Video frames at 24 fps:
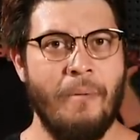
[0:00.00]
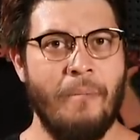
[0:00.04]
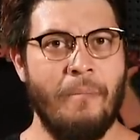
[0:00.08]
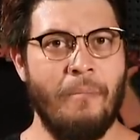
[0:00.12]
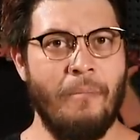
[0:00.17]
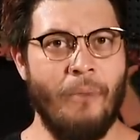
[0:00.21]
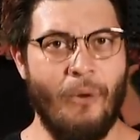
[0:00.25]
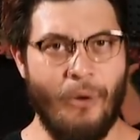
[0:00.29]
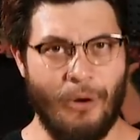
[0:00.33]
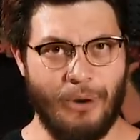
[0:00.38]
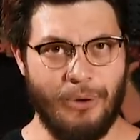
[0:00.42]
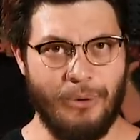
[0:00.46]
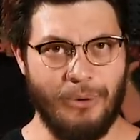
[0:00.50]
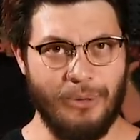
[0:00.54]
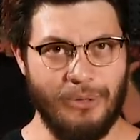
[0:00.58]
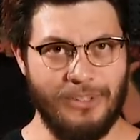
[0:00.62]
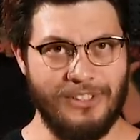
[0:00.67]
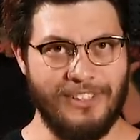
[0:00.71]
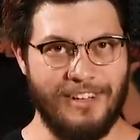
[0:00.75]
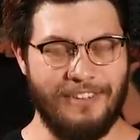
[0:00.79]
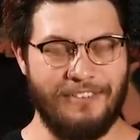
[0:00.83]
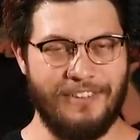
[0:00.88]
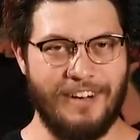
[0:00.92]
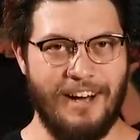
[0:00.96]
More cool
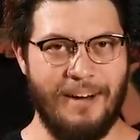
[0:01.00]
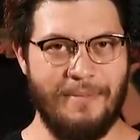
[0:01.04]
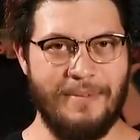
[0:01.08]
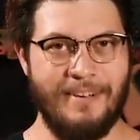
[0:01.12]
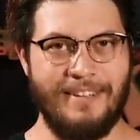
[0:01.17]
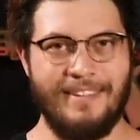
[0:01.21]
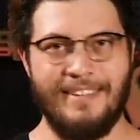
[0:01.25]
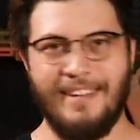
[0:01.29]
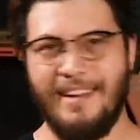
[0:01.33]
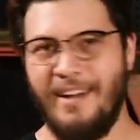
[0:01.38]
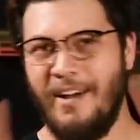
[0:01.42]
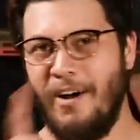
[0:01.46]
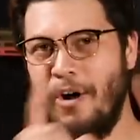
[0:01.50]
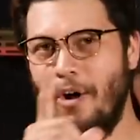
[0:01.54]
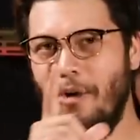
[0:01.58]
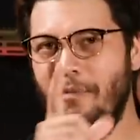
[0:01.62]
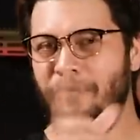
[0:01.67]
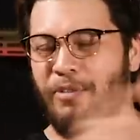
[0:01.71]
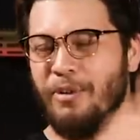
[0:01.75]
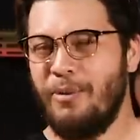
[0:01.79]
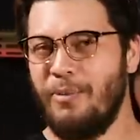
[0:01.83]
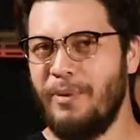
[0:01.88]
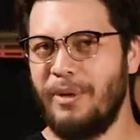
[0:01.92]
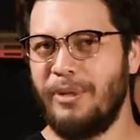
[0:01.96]
stuff coming.
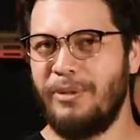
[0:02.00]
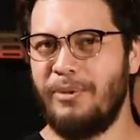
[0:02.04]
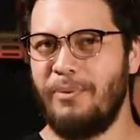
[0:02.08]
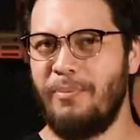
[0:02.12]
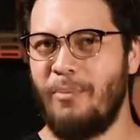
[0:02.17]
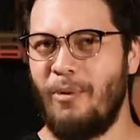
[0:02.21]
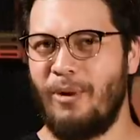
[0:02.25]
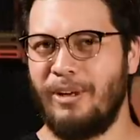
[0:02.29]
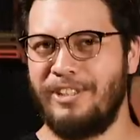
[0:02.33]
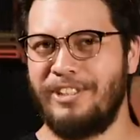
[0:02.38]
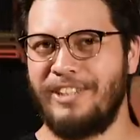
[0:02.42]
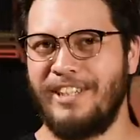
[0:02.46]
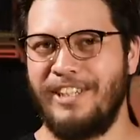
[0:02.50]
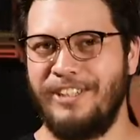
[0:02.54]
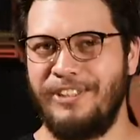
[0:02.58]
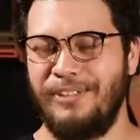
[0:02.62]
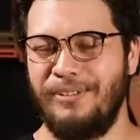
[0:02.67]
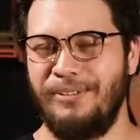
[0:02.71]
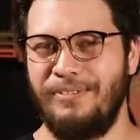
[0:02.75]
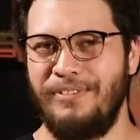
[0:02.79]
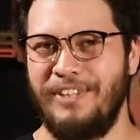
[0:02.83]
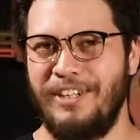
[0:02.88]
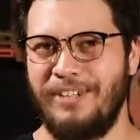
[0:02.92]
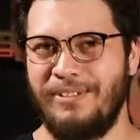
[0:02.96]
Hopefully we can do more
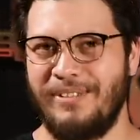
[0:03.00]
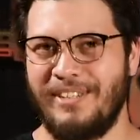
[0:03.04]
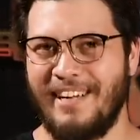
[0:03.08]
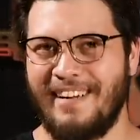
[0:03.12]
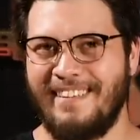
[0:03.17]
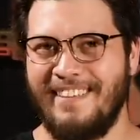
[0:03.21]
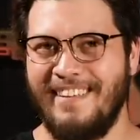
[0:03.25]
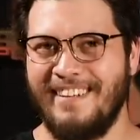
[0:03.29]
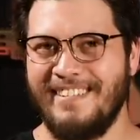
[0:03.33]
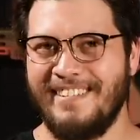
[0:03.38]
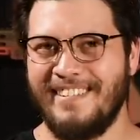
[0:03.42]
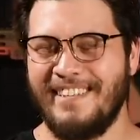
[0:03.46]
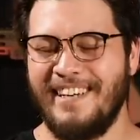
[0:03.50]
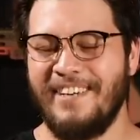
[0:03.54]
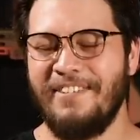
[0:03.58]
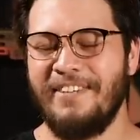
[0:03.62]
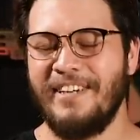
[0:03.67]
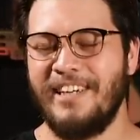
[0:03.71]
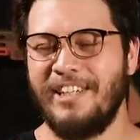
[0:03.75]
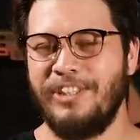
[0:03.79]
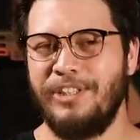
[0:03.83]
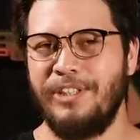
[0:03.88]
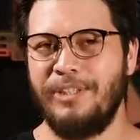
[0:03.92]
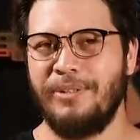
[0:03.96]
educational videos like this, and I'll
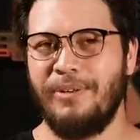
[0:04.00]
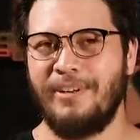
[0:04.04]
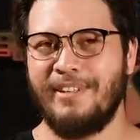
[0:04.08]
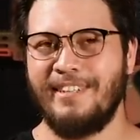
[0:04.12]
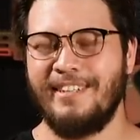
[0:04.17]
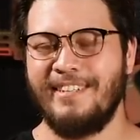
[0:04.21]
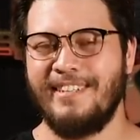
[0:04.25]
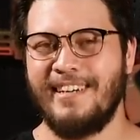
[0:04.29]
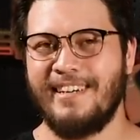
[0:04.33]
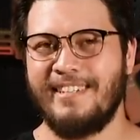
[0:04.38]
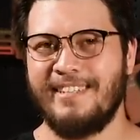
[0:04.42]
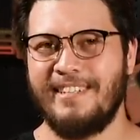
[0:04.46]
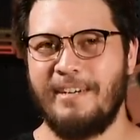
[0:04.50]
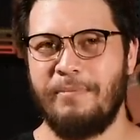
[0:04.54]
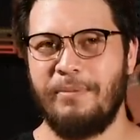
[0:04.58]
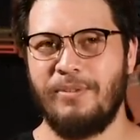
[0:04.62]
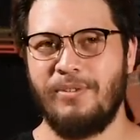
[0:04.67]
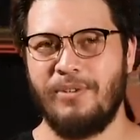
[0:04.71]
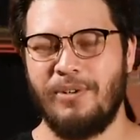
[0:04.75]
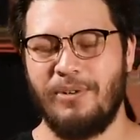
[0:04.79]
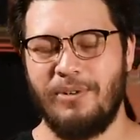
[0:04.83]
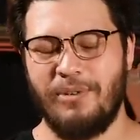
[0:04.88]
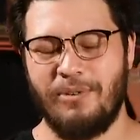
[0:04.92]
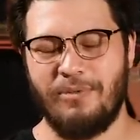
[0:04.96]
catch you on the next
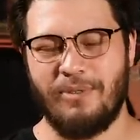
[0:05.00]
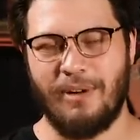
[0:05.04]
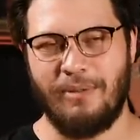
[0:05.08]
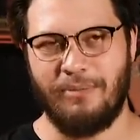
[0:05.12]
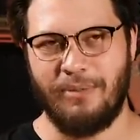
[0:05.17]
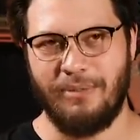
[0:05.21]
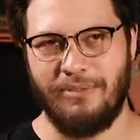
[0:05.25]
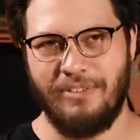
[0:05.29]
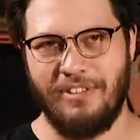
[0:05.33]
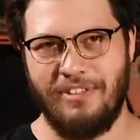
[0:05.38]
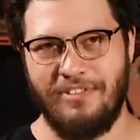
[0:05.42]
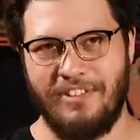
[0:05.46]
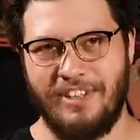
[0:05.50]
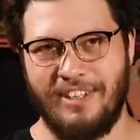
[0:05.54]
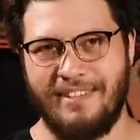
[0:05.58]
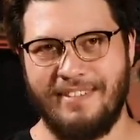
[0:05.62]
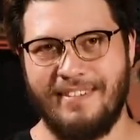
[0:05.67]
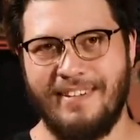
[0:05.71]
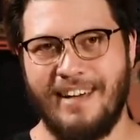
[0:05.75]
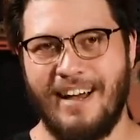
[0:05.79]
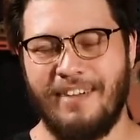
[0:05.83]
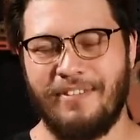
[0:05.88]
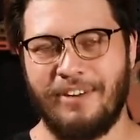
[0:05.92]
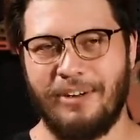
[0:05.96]
episode of RedWolf TV.
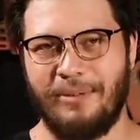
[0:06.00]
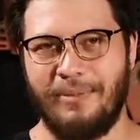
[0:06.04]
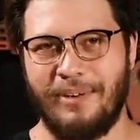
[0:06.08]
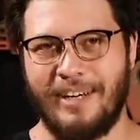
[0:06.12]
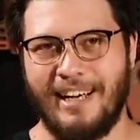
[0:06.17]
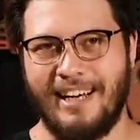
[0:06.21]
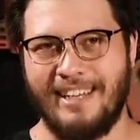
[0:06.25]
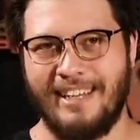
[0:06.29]
Have a good one,